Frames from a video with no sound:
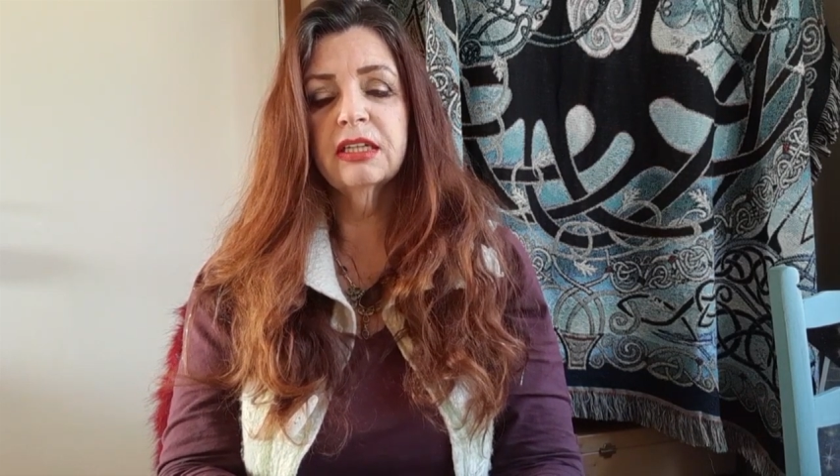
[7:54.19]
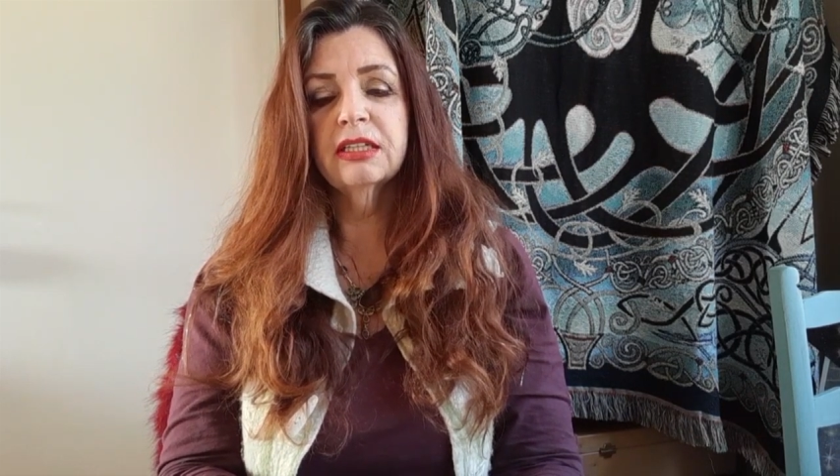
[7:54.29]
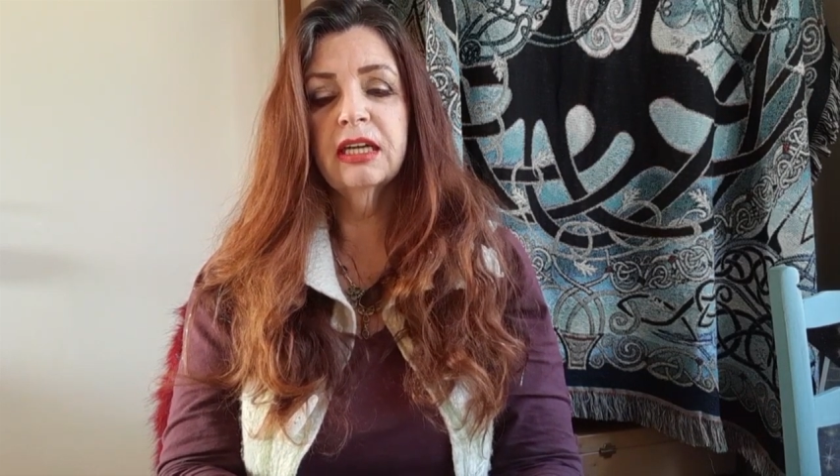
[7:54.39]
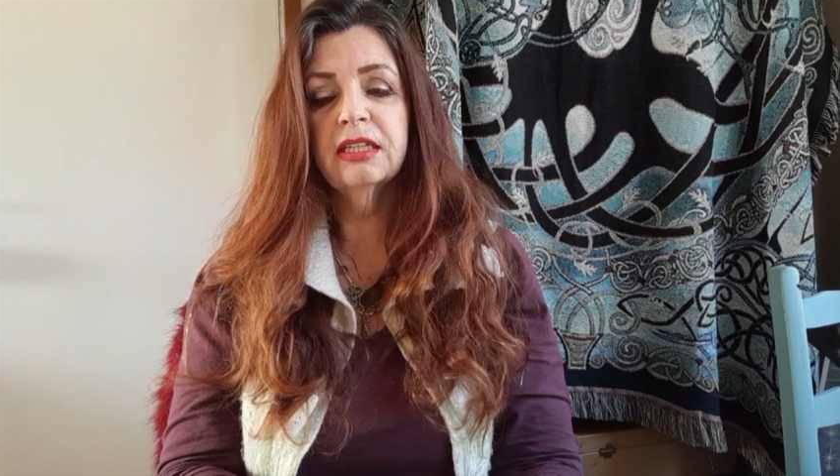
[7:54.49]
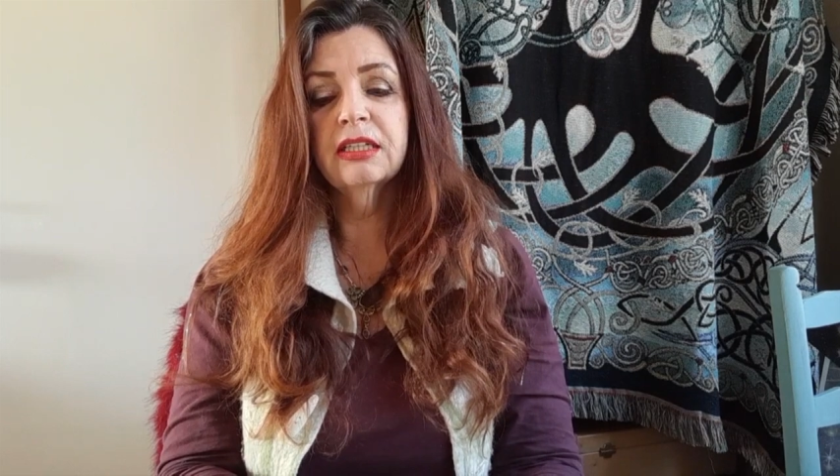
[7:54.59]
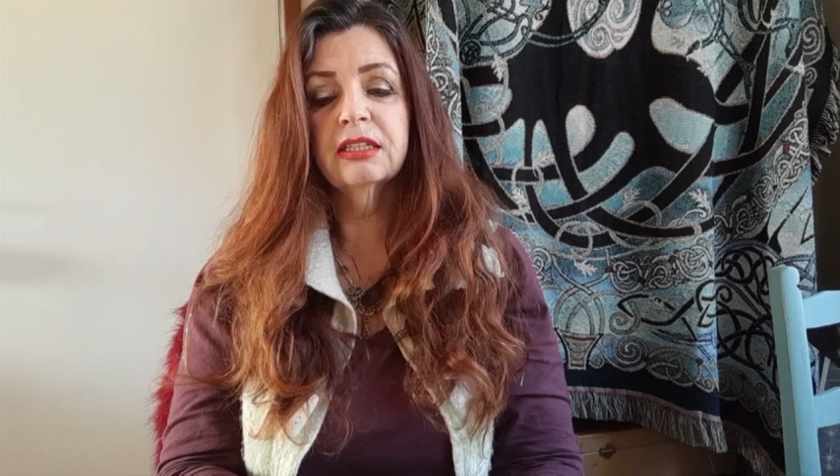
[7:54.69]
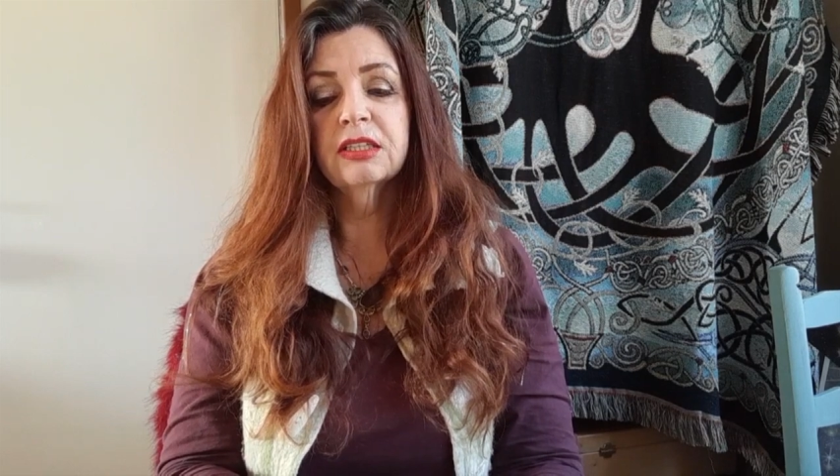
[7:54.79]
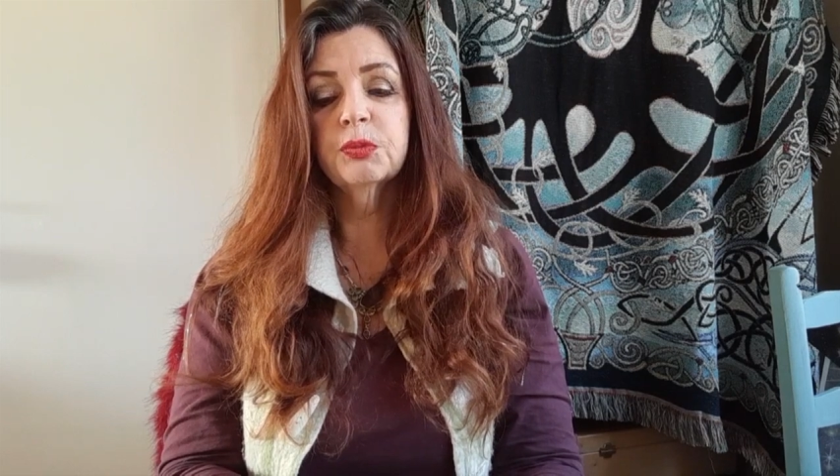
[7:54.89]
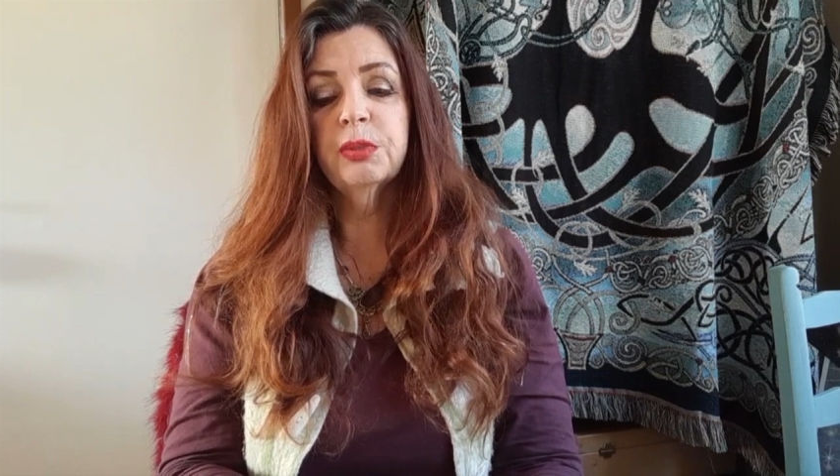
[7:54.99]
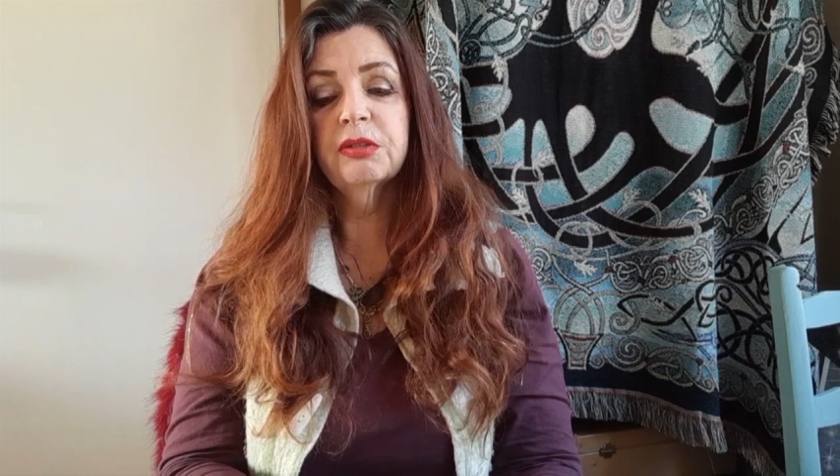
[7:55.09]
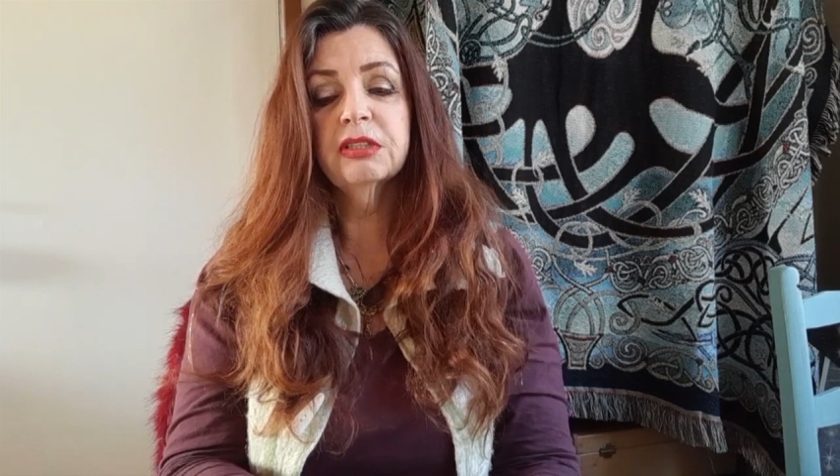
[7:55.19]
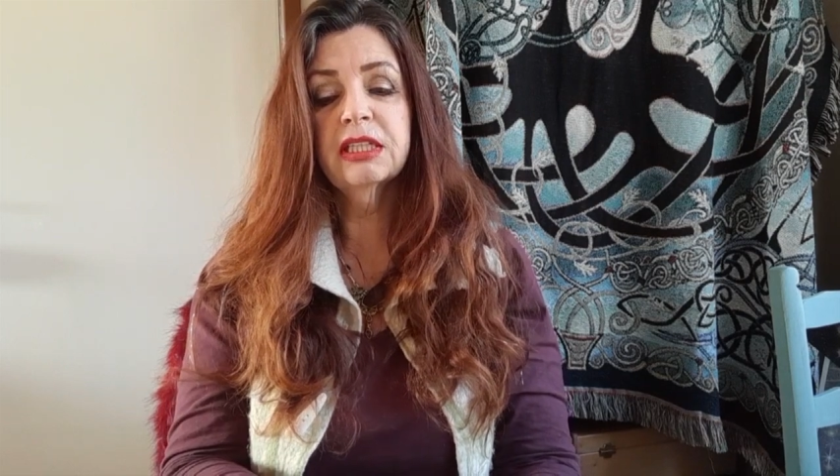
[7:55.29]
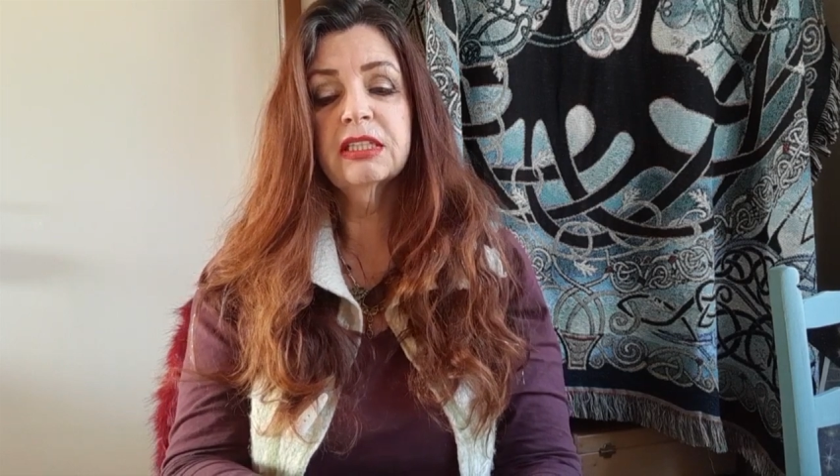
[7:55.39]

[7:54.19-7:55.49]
and and spirit